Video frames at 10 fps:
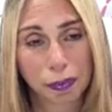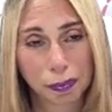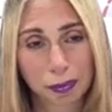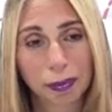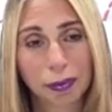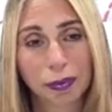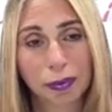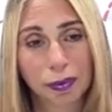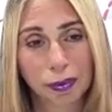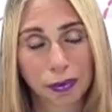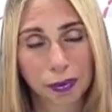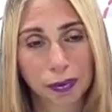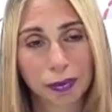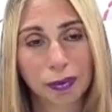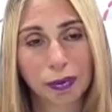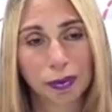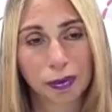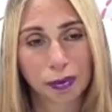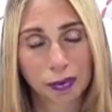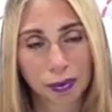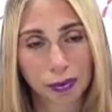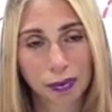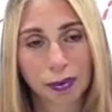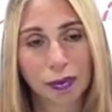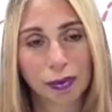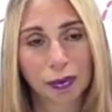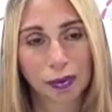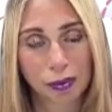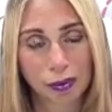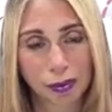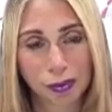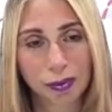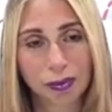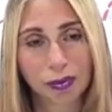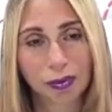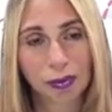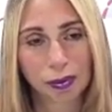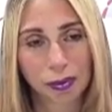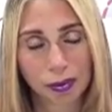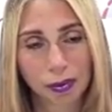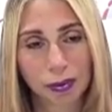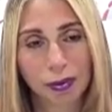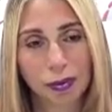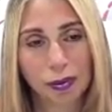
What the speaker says: This person isn't speaking.